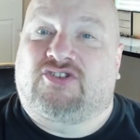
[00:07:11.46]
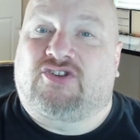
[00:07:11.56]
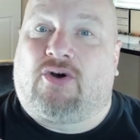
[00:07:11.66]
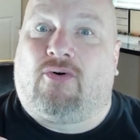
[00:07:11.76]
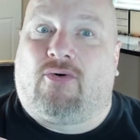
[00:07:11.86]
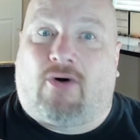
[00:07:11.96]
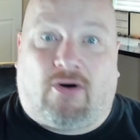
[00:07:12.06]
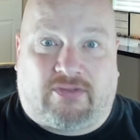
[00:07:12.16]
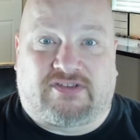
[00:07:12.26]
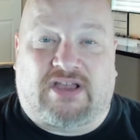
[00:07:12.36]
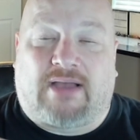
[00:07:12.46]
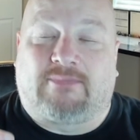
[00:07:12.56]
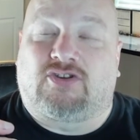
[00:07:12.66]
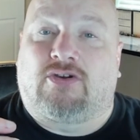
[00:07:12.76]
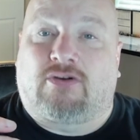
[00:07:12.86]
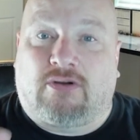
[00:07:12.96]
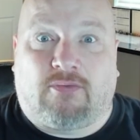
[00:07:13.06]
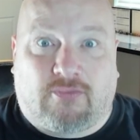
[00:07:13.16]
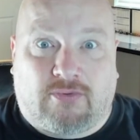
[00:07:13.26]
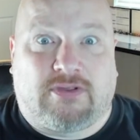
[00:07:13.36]
all the time. So you're going to
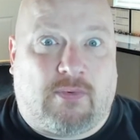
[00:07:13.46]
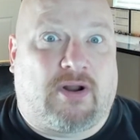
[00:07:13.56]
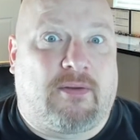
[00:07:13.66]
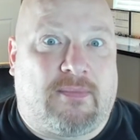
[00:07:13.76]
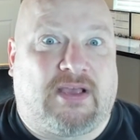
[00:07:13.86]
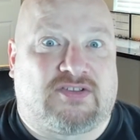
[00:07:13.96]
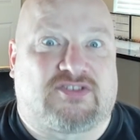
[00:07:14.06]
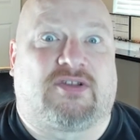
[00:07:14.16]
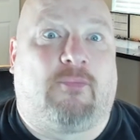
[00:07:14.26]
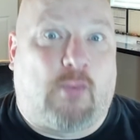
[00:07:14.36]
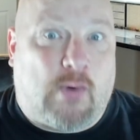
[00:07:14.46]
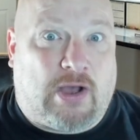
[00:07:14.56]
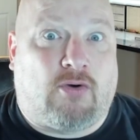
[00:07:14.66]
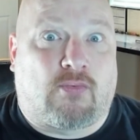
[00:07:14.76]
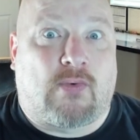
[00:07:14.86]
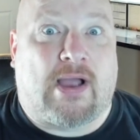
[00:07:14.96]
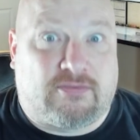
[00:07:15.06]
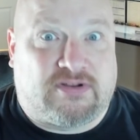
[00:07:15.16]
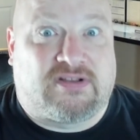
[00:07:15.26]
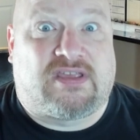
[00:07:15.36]
really want to make some
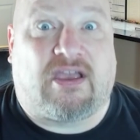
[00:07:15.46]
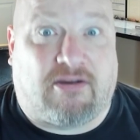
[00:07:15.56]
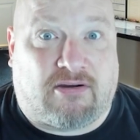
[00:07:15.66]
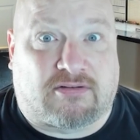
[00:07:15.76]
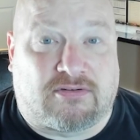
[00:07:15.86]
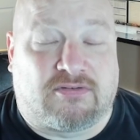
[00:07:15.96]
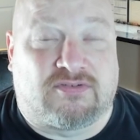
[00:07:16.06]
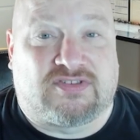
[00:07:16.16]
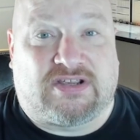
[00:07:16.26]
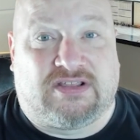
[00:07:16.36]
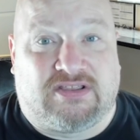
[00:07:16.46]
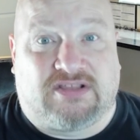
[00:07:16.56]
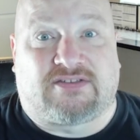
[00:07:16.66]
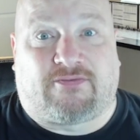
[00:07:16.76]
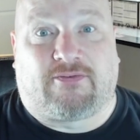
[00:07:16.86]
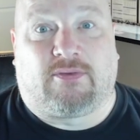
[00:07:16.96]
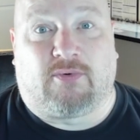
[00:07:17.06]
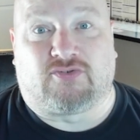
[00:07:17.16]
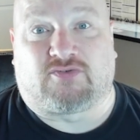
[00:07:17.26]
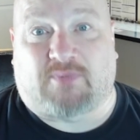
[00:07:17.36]
well-rounded characters in this for the
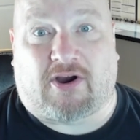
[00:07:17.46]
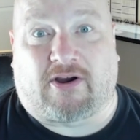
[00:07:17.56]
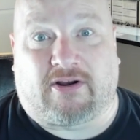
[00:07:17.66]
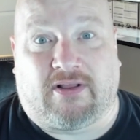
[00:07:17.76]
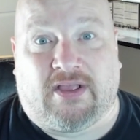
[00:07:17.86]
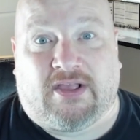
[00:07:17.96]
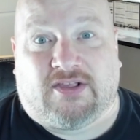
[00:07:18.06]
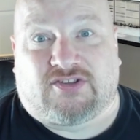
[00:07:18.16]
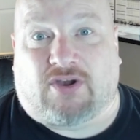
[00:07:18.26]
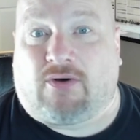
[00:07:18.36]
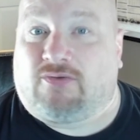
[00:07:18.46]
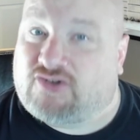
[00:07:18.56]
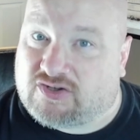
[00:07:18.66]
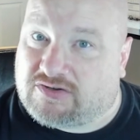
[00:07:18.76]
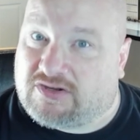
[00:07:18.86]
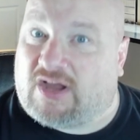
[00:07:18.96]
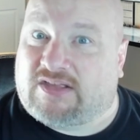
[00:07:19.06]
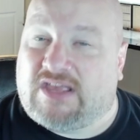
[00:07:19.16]
most part. So just your